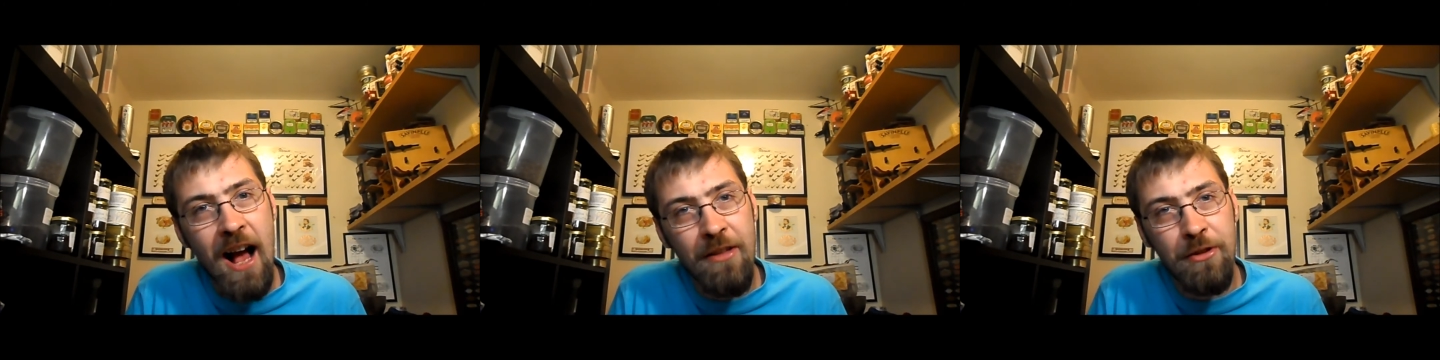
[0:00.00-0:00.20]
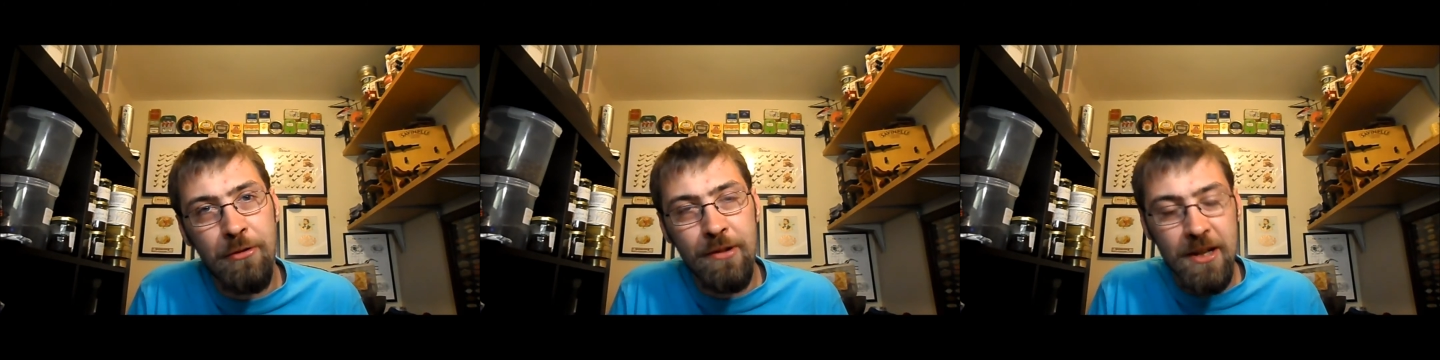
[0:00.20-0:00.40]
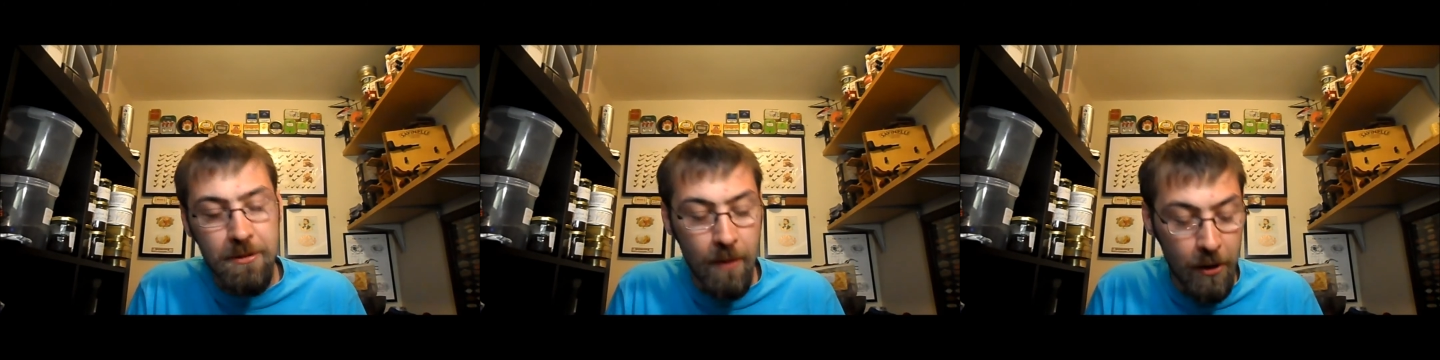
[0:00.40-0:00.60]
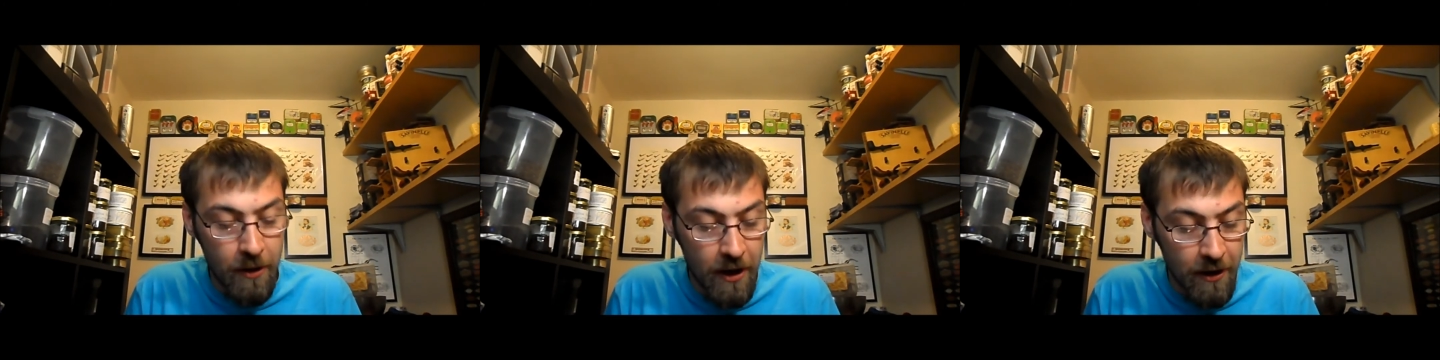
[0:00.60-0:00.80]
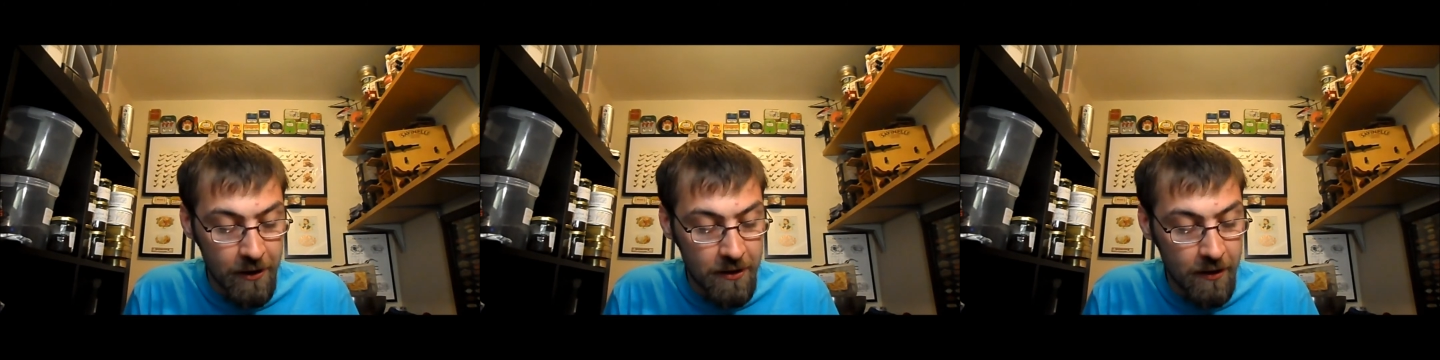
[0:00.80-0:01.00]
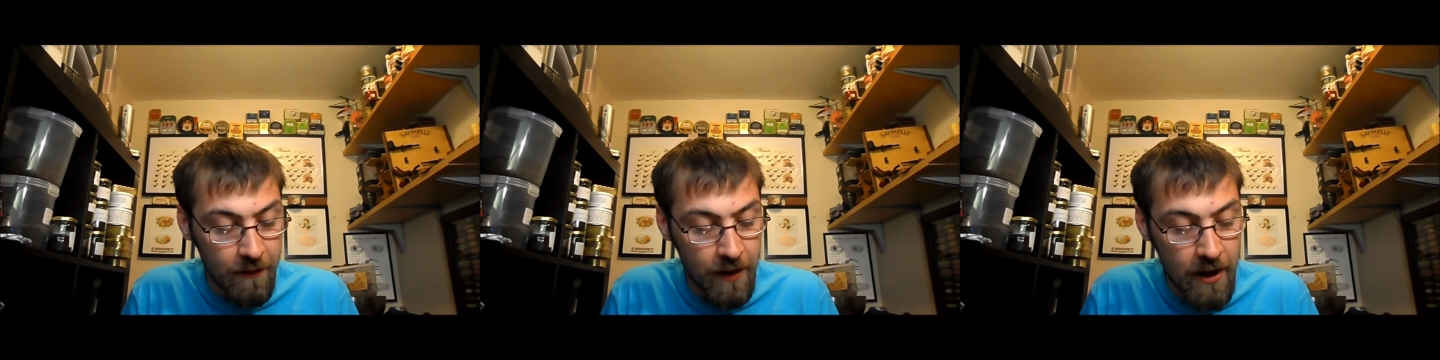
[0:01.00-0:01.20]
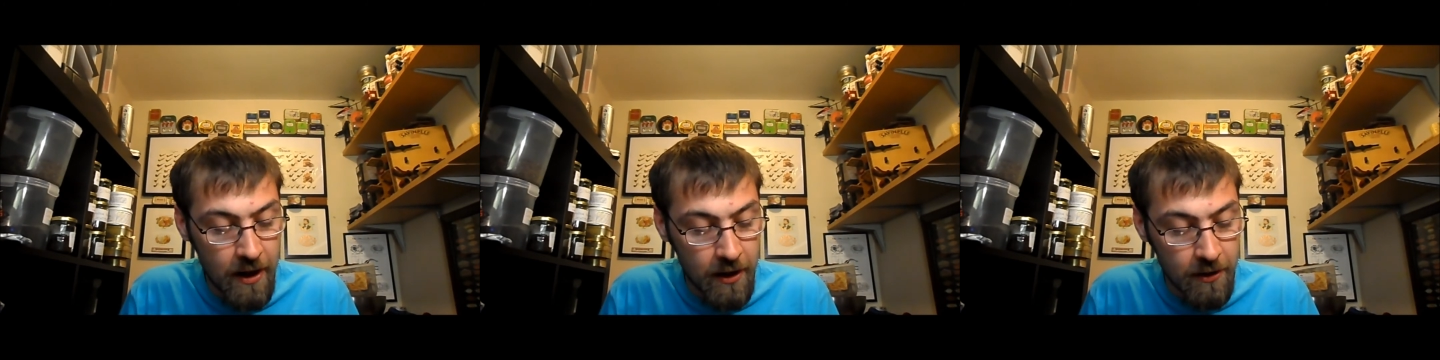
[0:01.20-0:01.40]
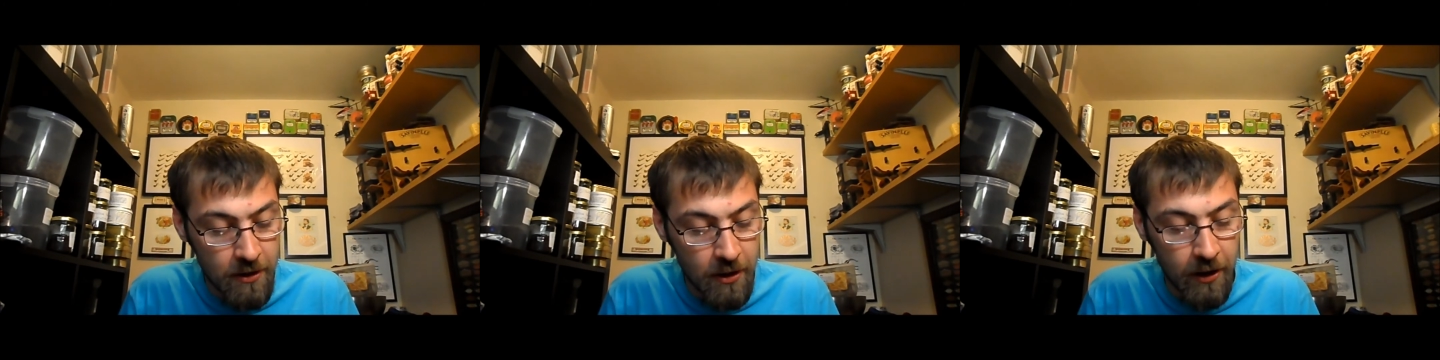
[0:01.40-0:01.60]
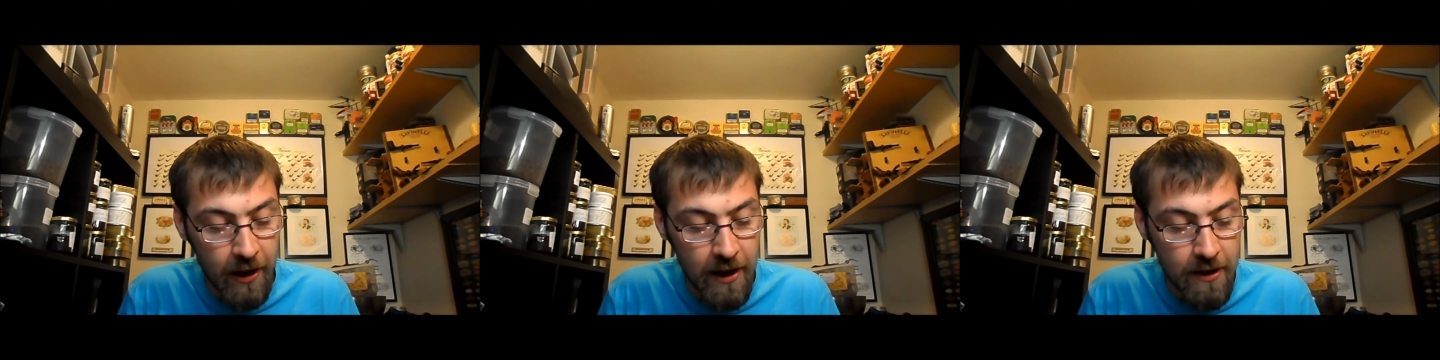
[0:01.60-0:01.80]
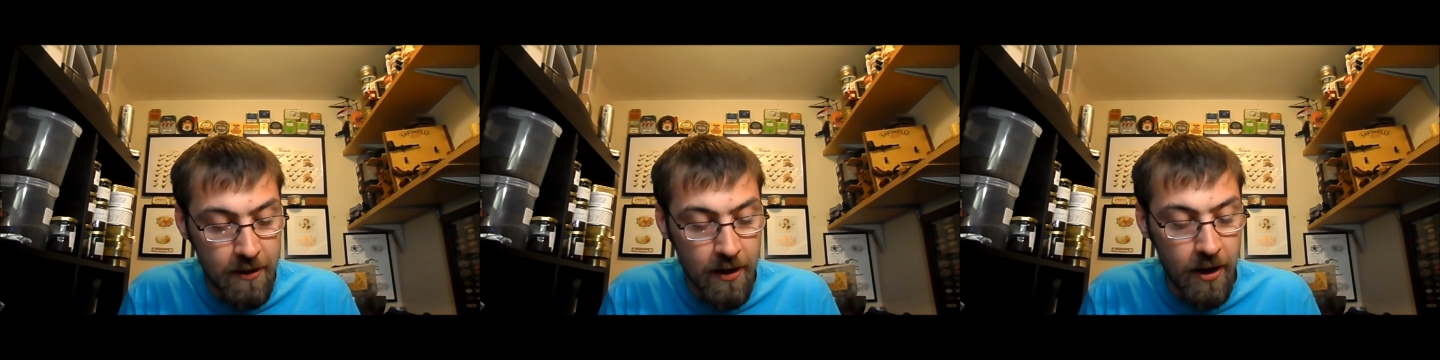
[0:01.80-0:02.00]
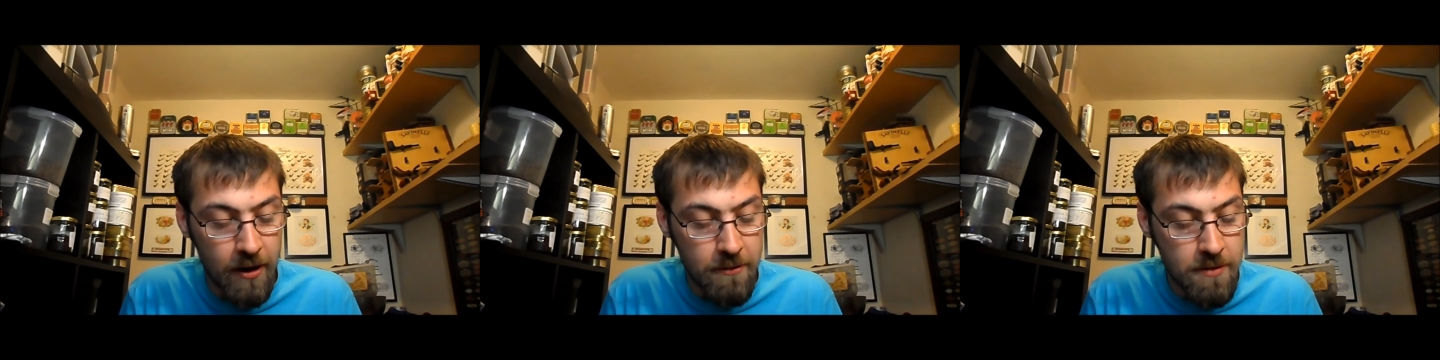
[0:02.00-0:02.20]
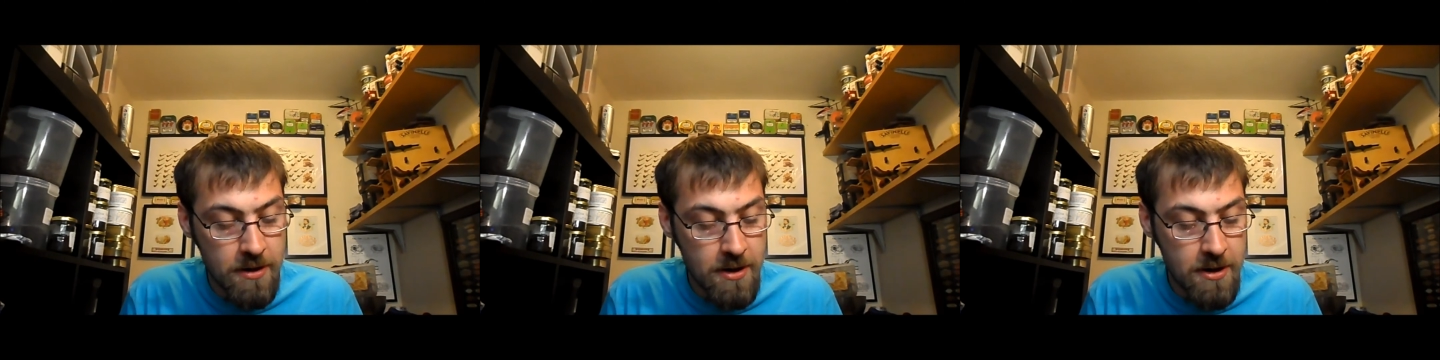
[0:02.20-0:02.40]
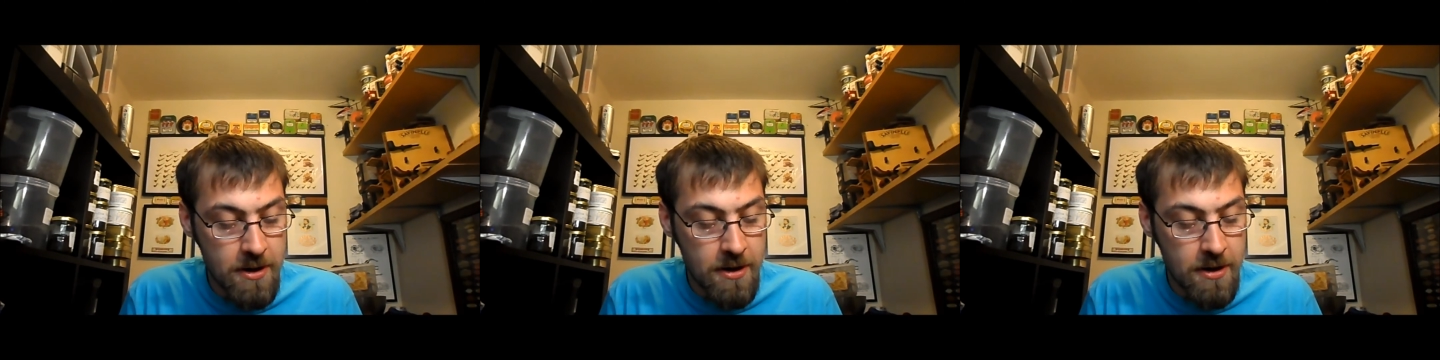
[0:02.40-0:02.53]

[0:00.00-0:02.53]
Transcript: leathery smokiness of the Kentucky. So